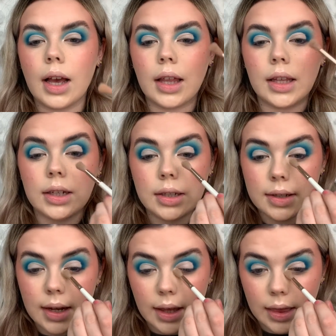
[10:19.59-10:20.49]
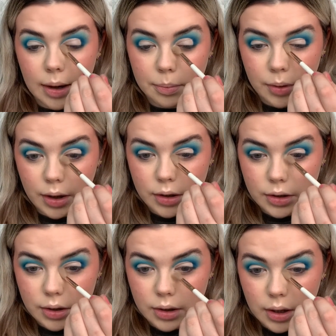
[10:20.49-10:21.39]
and then just take that
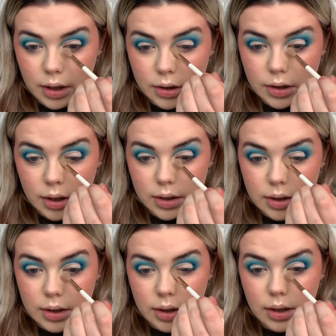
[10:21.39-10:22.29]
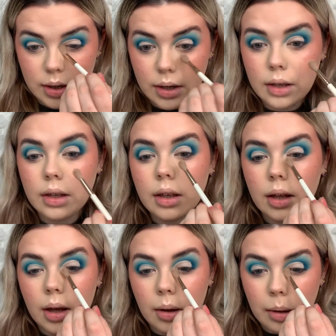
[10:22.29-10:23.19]
brush and just
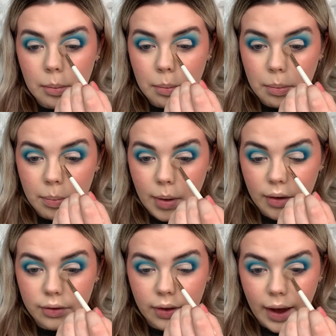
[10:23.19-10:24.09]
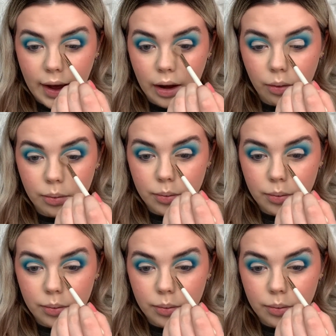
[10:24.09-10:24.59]
buff that out.